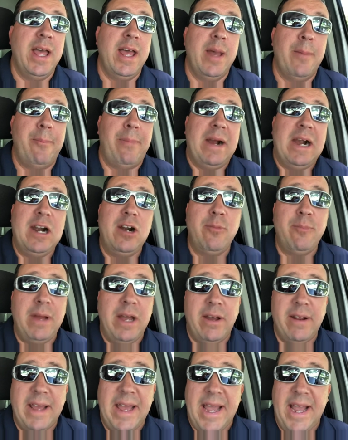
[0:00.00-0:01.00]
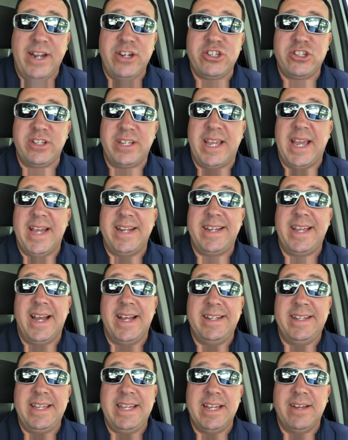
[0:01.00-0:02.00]
Paramount actually had the
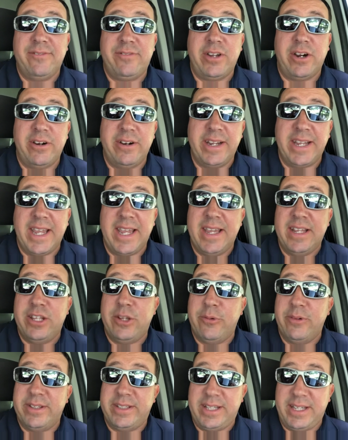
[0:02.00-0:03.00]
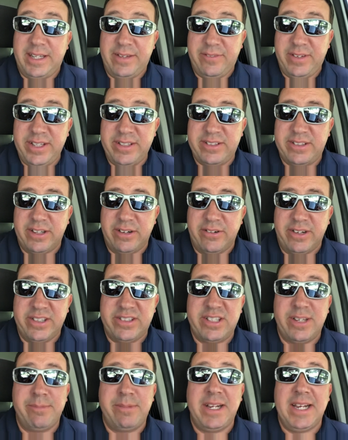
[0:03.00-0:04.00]
idea of turning it into a TV series,
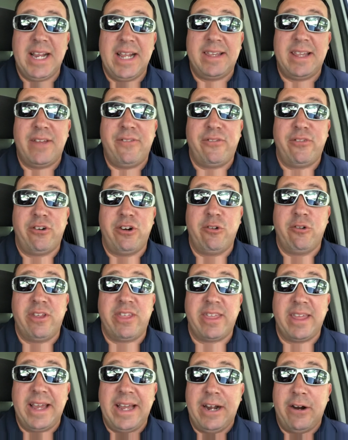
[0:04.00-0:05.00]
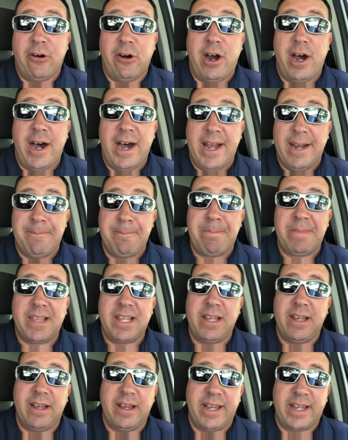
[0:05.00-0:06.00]
something that they flirted with later on.
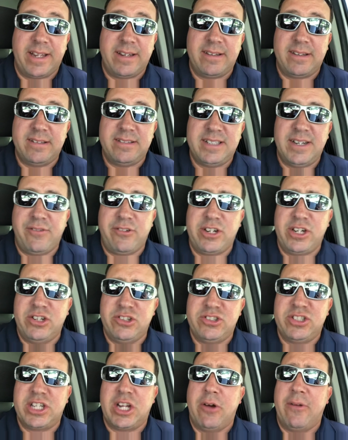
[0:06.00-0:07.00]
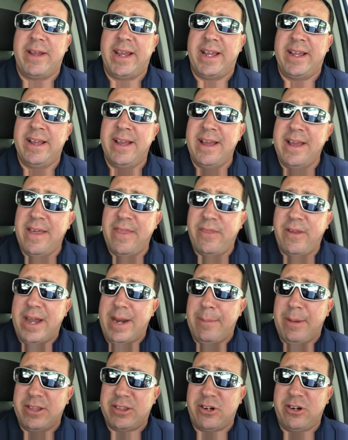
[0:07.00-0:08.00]
Like several years ago, they thought
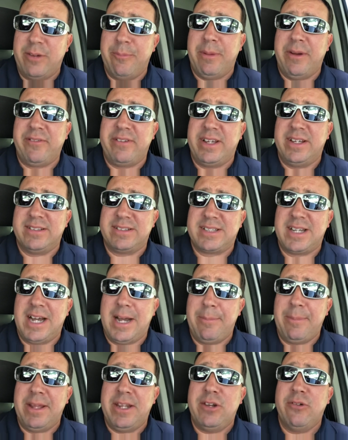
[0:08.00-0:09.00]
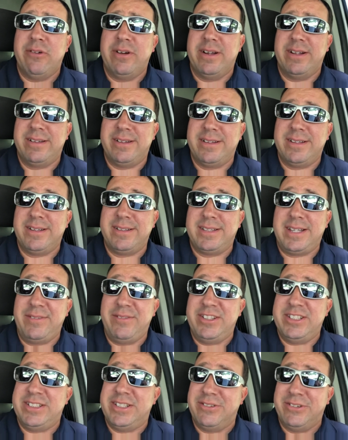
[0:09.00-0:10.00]
about turning Beverly Hills Cop into a
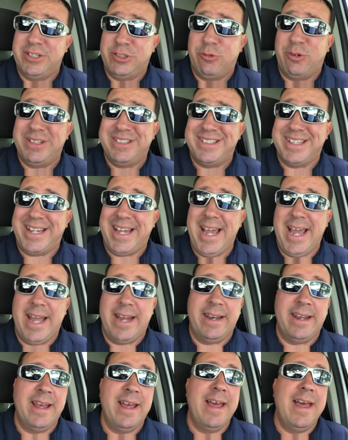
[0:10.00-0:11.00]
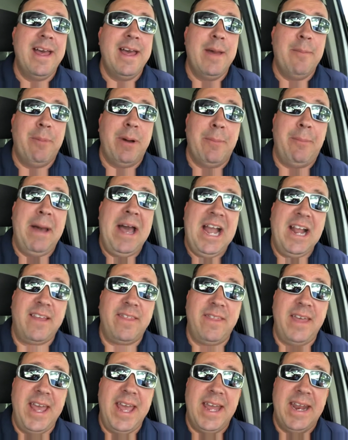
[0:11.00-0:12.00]
TV series once again. But back
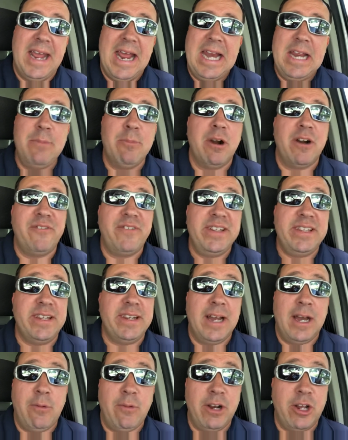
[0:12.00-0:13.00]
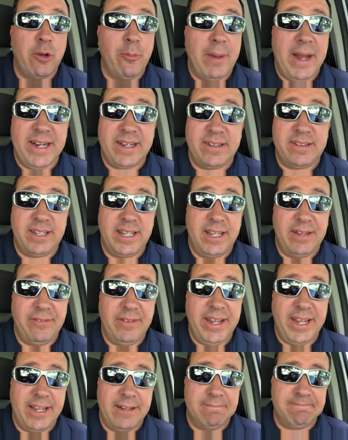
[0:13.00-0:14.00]
then, Eddie Murphy did not want to go back to
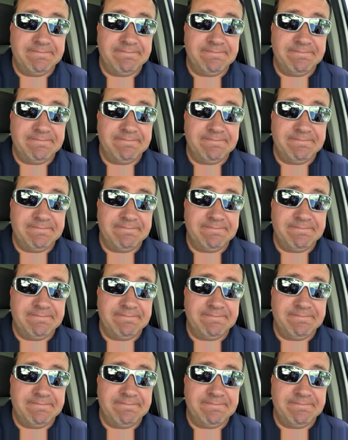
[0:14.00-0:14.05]
TV.